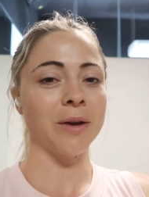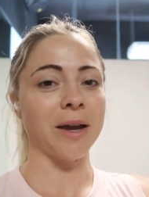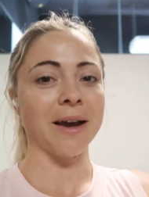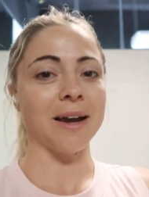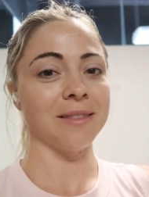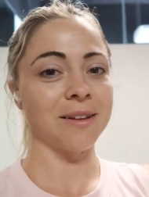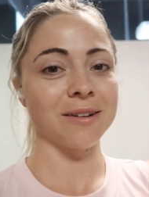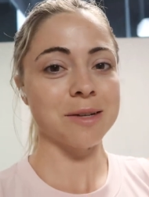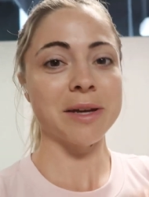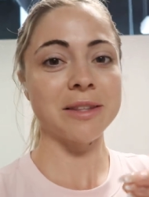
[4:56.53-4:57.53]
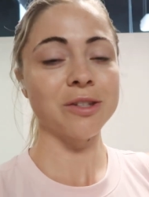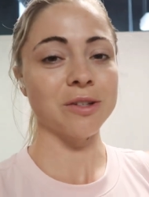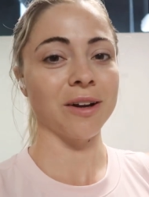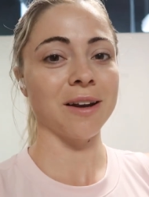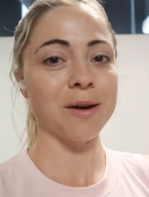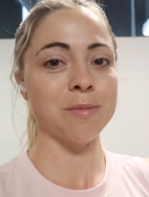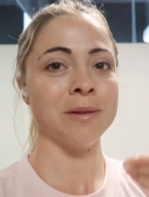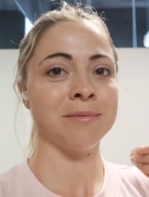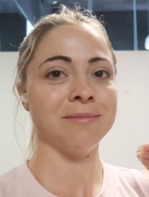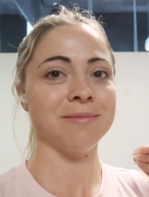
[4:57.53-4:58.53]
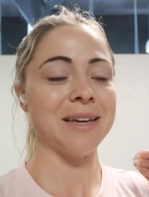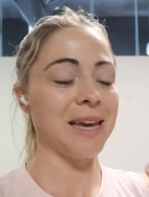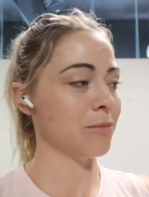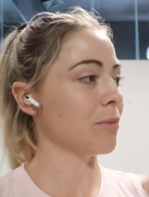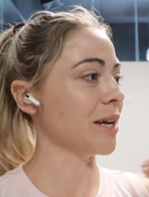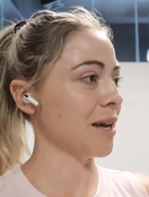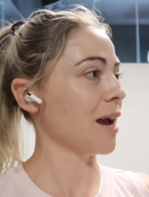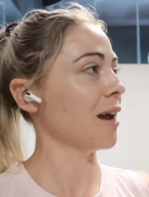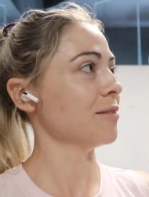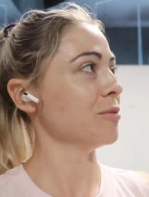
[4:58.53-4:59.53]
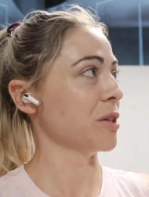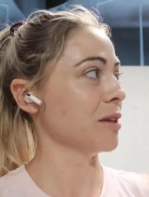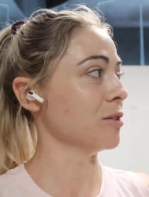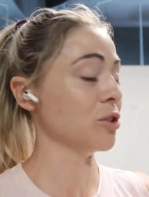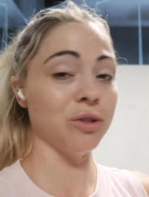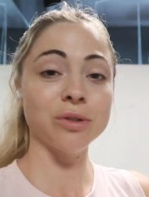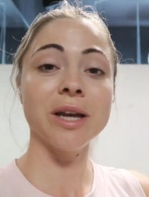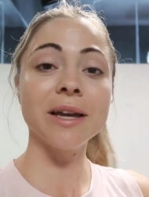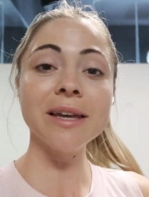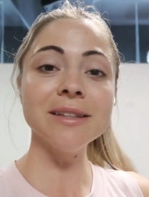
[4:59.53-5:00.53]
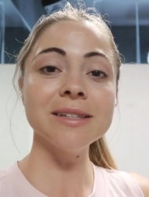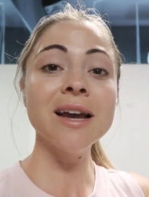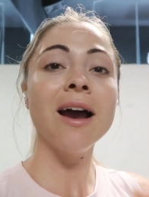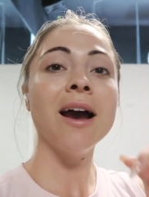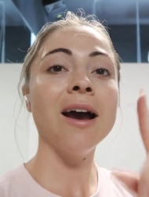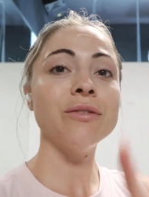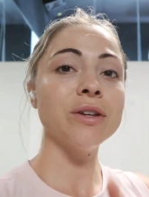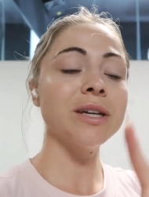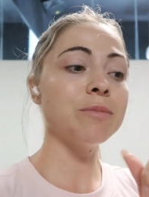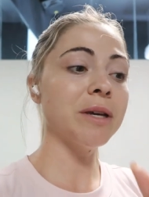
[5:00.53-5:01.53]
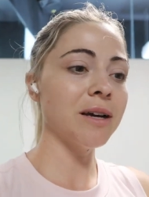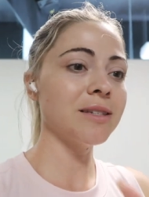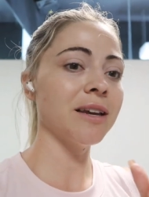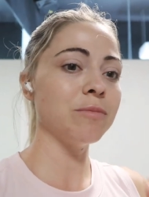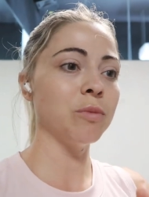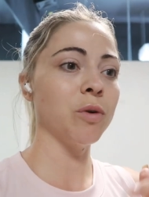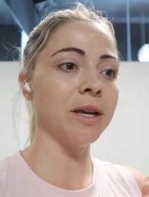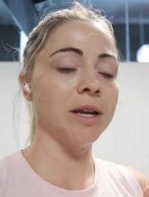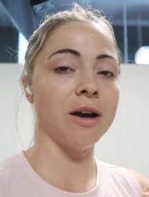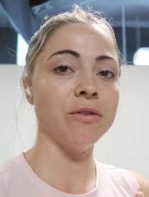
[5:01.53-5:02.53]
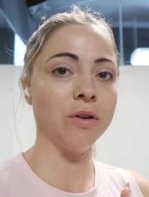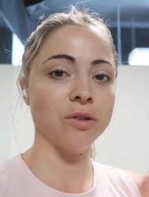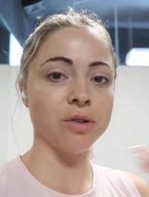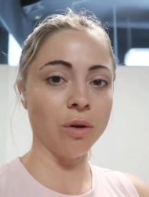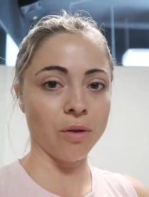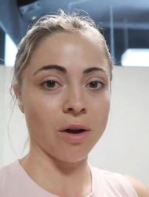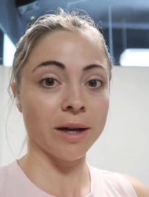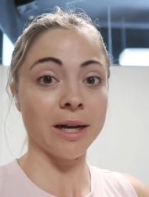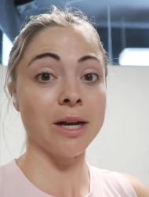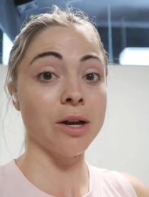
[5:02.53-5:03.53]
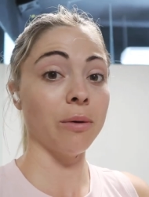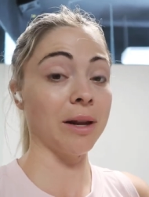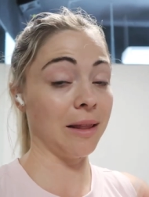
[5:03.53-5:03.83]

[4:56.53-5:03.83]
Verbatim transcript: Okay, I literally made the circuit up in my head within two seconds. I feel like because I have been working out for so long and I know what I